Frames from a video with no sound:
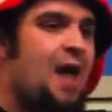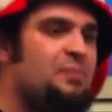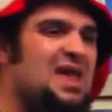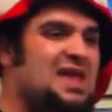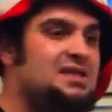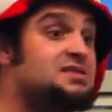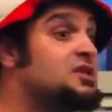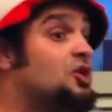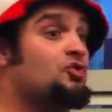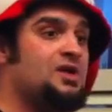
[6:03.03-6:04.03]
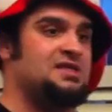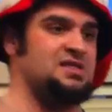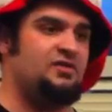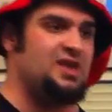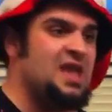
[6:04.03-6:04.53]
tap into the
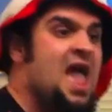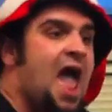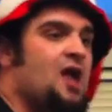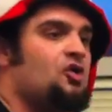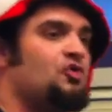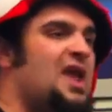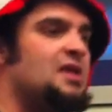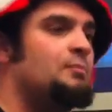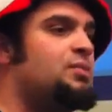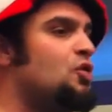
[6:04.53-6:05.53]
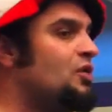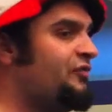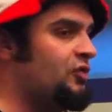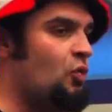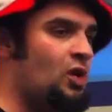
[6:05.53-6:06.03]
creativity and create
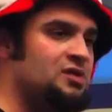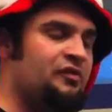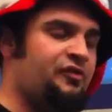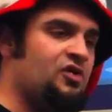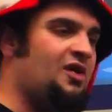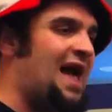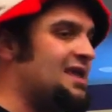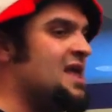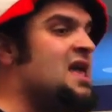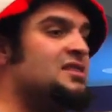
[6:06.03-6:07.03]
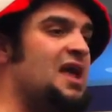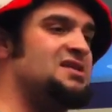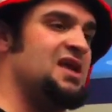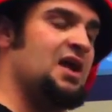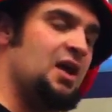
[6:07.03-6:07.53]
beautiful, wonderful, light
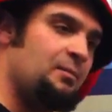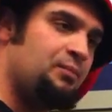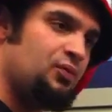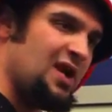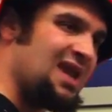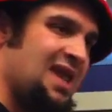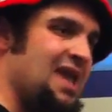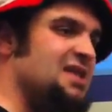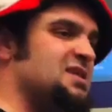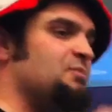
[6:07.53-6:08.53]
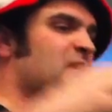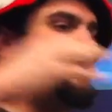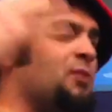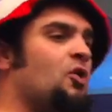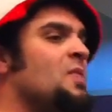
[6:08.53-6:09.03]
things that are going to bring kids and
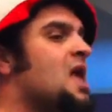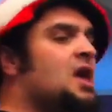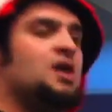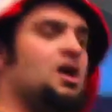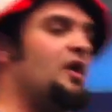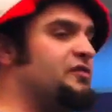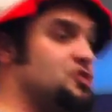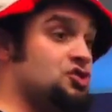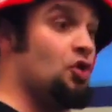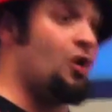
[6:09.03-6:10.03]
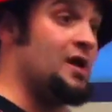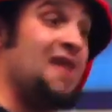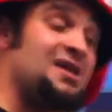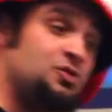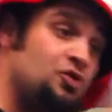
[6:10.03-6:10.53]
people love and joy.
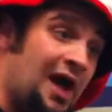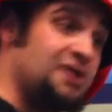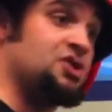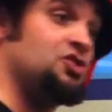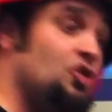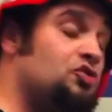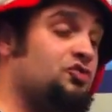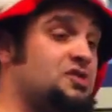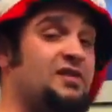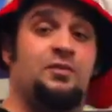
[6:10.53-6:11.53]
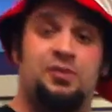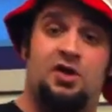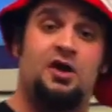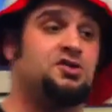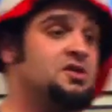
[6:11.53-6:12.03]
That's what you guys can do TV
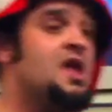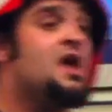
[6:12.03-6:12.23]
production